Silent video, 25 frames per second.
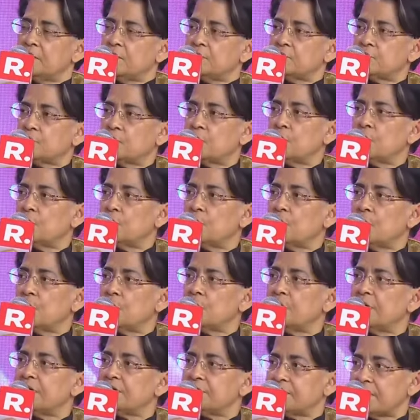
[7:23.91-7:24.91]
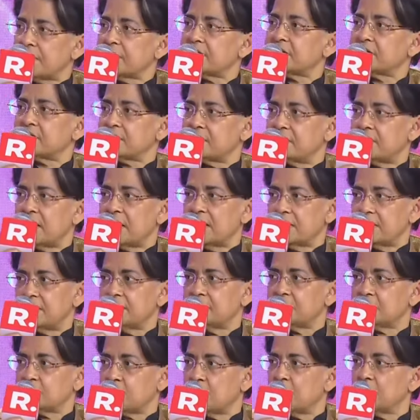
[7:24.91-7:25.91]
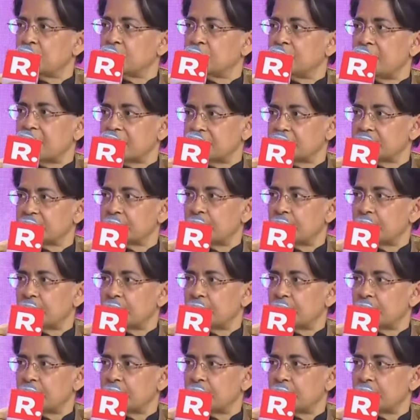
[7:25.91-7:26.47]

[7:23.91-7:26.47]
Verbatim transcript: So we trust that it's going to get us